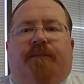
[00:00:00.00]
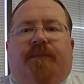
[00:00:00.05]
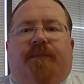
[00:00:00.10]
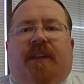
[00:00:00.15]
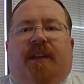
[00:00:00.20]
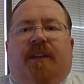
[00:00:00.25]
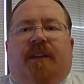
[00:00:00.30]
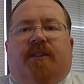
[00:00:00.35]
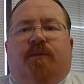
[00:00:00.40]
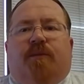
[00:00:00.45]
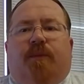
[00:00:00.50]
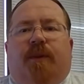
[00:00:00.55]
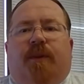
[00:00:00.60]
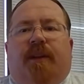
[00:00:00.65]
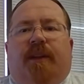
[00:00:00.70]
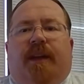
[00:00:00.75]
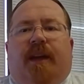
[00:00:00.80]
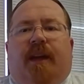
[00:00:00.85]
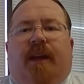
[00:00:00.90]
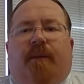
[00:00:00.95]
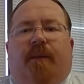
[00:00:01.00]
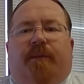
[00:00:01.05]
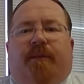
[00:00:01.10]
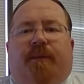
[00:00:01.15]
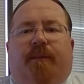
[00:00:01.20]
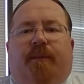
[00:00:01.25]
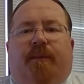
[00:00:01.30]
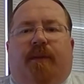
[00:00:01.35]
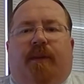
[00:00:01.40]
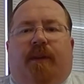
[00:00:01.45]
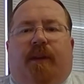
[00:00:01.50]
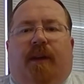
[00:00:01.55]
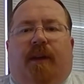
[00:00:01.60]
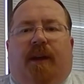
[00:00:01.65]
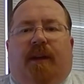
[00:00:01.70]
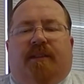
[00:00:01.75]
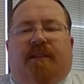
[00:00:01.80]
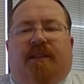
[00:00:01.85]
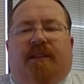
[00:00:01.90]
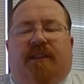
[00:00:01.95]
it's really helped
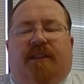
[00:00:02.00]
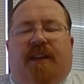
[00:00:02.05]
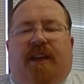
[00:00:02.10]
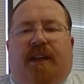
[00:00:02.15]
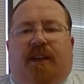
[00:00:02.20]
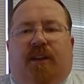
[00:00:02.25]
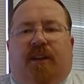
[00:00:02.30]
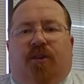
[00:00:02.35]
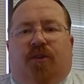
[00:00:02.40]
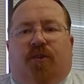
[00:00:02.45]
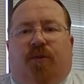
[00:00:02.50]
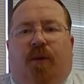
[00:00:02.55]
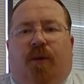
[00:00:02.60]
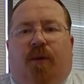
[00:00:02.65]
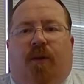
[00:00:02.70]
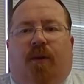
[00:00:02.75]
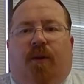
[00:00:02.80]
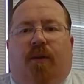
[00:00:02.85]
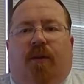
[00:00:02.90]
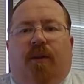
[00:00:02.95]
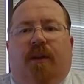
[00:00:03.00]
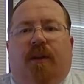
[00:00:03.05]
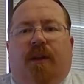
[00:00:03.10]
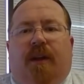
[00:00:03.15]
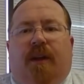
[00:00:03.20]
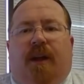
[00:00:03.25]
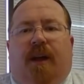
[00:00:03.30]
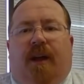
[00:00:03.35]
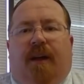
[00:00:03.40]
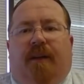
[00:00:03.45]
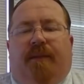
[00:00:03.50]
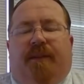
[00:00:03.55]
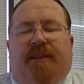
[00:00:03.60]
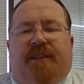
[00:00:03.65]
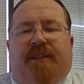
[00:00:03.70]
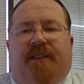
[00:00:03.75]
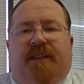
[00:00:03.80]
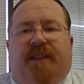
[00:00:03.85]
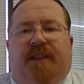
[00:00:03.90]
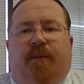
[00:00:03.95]
us to take control of the
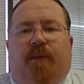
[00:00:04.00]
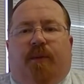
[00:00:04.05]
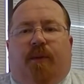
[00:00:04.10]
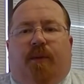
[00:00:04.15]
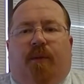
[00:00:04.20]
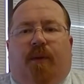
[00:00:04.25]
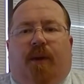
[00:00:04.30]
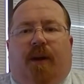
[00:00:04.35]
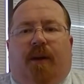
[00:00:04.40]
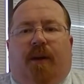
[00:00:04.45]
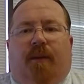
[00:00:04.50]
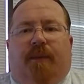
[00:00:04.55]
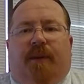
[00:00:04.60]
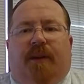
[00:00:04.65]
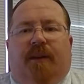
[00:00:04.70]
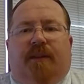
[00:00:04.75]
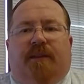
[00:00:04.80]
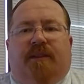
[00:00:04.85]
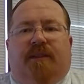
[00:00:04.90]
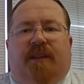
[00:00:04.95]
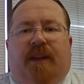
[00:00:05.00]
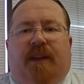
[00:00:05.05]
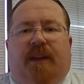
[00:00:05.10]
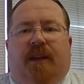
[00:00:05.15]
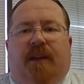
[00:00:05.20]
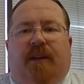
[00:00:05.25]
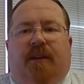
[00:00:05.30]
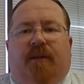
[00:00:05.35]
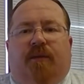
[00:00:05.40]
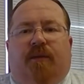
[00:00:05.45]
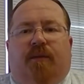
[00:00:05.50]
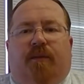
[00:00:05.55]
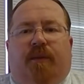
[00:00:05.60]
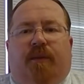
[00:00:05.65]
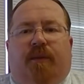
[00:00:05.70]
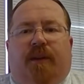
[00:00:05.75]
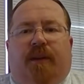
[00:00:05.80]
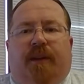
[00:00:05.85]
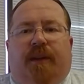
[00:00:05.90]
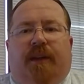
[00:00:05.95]
CE requirements and
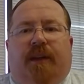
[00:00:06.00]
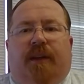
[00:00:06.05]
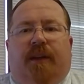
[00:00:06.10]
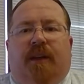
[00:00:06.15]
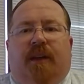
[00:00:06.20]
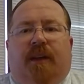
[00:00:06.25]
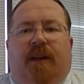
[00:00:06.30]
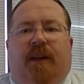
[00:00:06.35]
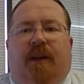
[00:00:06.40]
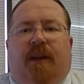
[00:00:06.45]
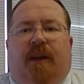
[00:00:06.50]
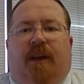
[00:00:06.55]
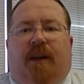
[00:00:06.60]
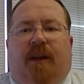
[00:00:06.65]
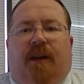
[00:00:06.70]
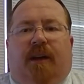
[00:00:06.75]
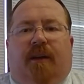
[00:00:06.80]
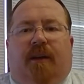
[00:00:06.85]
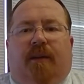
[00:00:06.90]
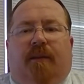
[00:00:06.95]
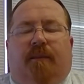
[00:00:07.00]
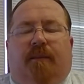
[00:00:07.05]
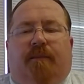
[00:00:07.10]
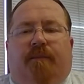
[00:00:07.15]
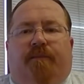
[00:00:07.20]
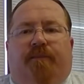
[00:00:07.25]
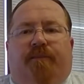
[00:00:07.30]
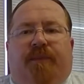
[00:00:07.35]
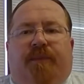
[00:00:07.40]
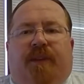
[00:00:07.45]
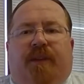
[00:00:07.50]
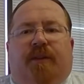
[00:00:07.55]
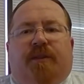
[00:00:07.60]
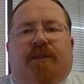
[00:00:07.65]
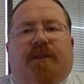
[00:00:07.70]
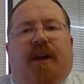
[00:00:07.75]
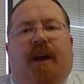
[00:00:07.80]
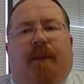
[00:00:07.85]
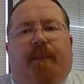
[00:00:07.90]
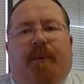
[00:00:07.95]
really um, there's
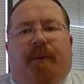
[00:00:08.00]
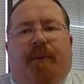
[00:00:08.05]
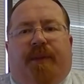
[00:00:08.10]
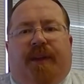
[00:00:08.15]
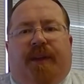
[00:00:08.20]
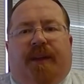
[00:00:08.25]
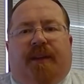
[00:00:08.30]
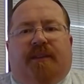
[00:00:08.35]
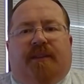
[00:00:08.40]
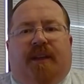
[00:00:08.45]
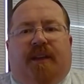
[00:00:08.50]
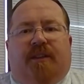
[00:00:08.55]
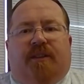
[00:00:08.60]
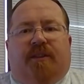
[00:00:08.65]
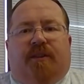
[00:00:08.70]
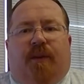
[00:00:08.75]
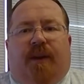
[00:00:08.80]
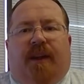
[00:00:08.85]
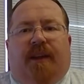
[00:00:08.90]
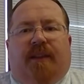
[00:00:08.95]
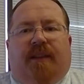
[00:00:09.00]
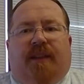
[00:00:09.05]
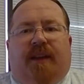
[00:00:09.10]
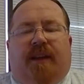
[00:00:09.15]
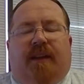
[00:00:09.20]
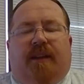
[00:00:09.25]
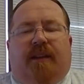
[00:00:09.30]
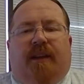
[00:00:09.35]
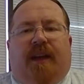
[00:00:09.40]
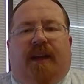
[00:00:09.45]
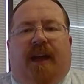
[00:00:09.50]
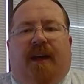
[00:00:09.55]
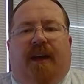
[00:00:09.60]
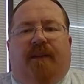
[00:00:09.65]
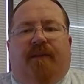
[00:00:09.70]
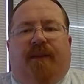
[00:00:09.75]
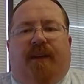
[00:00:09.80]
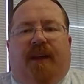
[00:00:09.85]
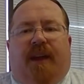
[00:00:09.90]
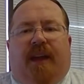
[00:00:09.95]
a couple things that is great. They, they
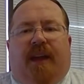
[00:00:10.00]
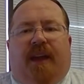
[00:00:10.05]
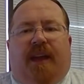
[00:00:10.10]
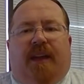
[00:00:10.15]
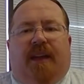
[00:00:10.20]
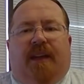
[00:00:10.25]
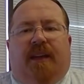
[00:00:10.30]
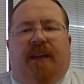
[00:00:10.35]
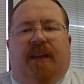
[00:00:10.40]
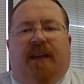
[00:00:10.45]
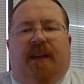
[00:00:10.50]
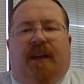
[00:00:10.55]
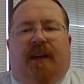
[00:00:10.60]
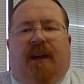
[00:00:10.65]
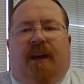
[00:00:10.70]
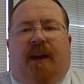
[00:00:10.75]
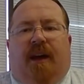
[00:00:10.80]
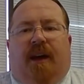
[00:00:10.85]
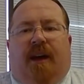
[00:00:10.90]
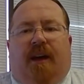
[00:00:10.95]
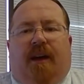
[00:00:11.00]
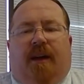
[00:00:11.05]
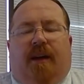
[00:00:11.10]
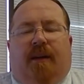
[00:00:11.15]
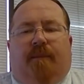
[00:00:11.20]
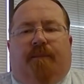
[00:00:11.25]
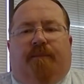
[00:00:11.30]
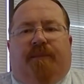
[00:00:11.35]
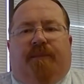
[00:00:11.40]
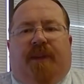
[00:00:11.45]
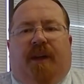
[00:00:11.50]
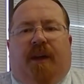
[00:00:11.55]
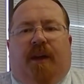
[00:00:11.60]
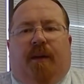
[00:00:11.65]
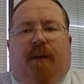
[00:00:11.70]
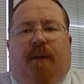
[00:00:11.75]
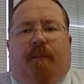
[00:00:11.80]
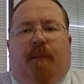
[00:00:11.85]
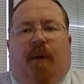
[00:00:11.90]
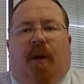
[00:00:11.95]
have a, um,
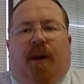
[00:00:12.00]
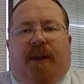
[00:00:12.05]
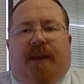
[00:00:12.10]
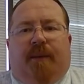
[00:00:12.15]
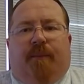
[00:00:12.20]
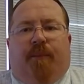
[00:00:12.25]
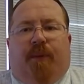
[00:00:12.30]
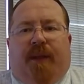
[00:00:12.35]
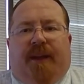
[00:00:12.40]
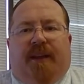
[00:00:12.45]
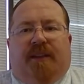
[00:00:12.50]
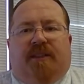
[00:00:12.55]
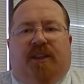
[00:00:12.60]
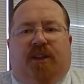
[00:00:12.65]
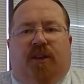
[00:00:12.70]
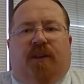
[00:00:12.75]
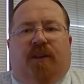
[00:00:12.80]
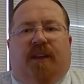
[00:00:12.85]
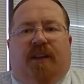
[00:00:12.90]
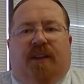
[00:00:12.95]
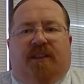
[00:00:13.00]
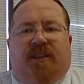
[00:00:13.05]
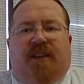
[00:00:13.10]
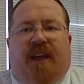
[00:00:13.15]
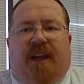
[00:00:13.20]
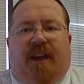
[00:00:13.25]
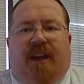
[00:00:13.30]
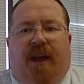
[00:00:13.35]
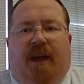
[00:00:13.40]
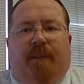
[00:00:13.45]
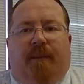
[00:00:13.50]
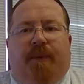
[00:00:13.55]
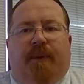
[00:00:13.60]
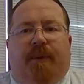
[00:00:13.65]
a marketplace that you get to set up